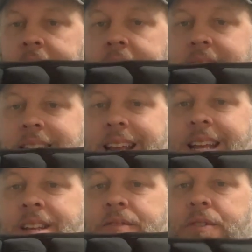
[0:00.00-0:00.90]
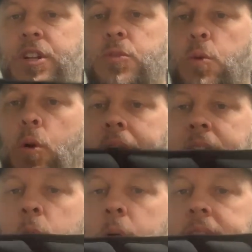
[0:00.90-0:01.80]
it's an individual
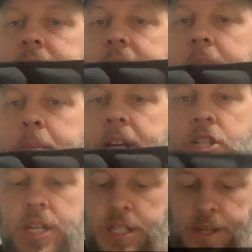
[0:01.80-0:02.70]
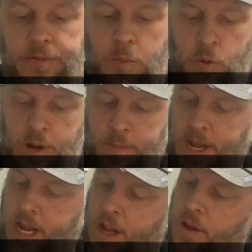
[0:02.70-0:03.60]
ankle weight that can be adjusted from one
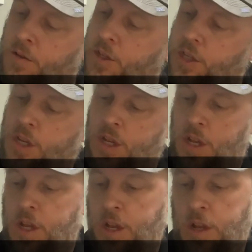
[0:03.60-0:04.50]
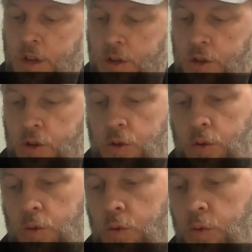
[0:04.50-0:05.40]
pound
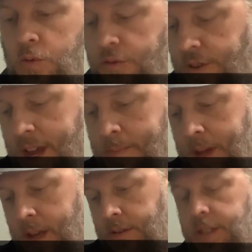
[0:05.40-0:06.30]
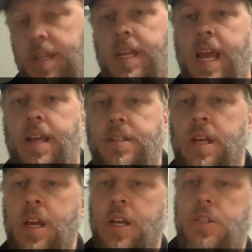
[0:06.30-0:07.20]
to five pounds. Yes,
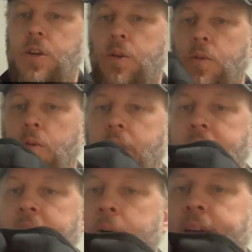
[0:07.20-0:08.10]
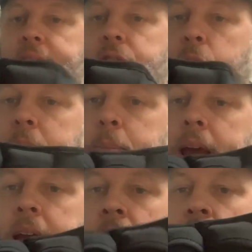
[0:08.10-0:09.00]
so right now I have three
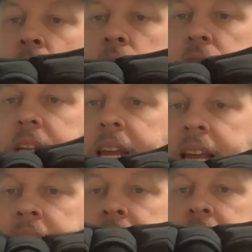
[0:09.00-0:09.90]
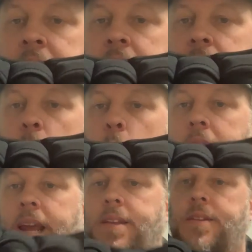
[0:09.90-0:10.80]
pounds in the
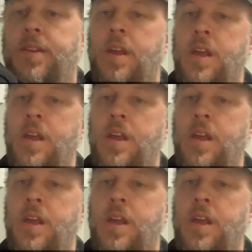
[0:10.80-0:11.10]
weights.